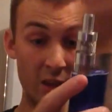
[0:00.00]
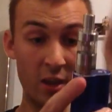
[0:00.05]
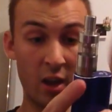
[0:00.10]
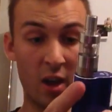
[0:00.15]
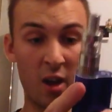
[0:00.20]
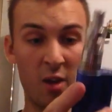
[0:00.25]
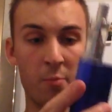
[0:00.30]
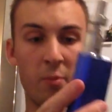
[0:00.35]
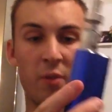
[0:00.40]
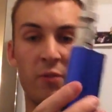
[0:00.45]

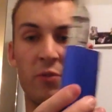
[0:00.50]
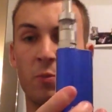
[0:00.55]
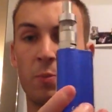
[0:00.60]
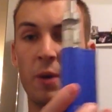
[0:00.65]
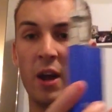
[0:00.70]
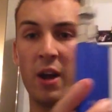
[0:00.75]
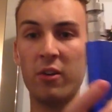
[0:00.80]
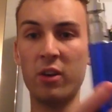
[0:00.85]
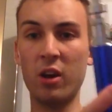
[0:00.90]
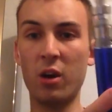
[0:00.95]
but if you're
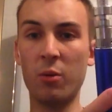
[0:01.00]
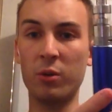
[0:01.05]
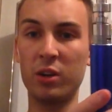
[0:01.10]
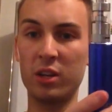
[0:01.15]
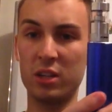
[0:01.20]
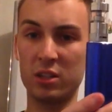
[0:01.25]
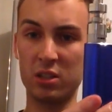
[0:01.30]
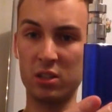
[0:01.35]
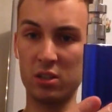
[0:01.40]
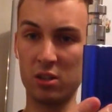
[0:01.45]
pairing it up with
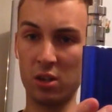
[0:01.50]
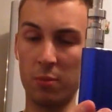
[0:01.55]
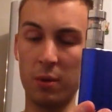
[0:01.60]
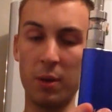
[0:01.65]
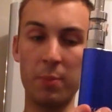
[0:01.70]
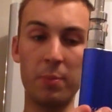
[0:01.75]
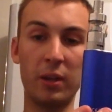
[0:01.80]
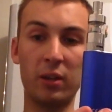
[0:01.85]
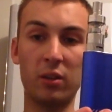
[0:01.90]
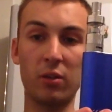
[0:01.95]
this, it's going to
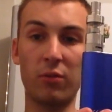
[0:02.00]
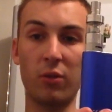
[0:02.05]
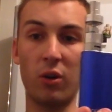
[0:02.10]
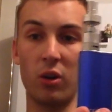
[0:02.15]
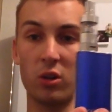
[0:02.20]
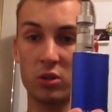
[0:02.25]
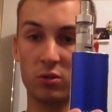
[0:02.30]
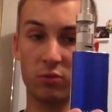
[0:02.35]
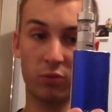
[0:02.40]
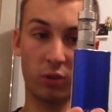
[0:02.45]
be a big
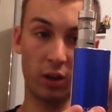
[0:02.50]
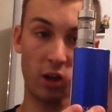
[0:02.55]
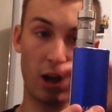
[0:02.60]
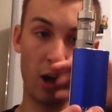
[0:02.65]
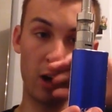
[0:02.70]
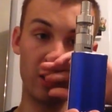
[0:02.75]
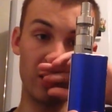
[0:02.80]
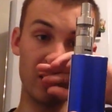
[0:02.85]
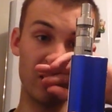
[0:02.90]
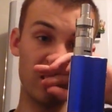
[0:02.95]
device
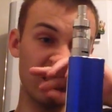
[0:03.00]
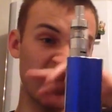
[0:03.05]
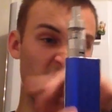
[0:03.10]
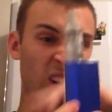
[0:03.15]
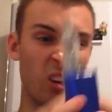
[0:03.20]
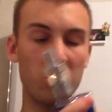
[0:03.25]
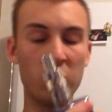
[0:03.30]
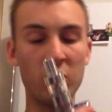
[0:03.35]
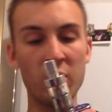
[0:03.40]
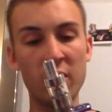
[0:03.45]
regardless,
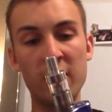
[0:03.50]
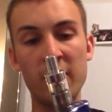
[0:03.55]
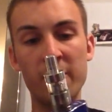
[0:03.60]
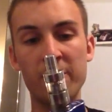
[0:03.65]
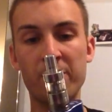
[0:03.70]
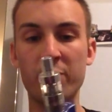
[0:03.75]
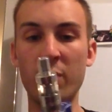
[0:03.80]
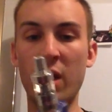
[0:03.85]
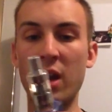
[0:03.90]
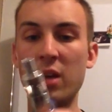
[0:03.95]
so
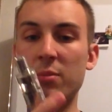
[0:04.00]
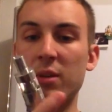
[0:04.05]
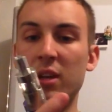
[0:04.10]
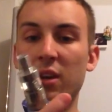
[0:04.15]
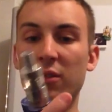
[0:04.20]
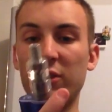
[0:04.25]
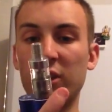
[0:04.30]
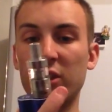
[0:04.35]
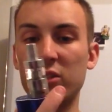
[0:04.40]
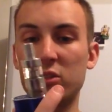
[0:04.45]
maybe
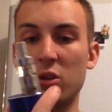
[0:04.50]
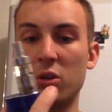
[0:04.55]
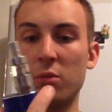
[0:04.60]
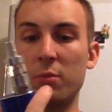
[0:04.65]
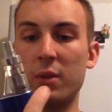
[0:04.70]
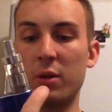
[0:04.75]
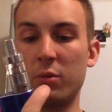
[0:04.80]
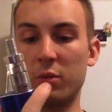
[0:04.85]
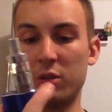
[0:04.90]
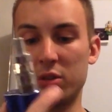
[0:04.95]
I think 2
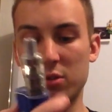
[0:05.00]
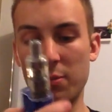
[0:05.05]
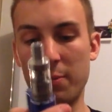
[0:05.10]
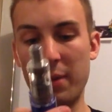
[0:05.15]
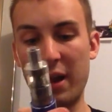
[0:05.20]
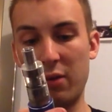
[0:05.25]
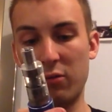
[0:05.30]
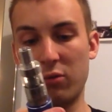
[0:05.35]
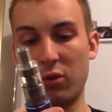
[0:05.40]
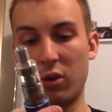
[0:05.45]
mil is
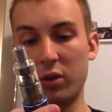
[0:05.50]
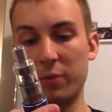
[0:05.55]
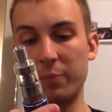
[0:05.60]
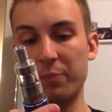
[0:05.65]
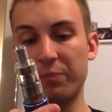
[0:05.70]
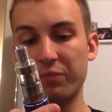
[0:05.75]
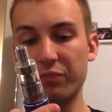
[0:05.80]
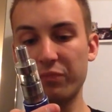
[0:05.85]
about right.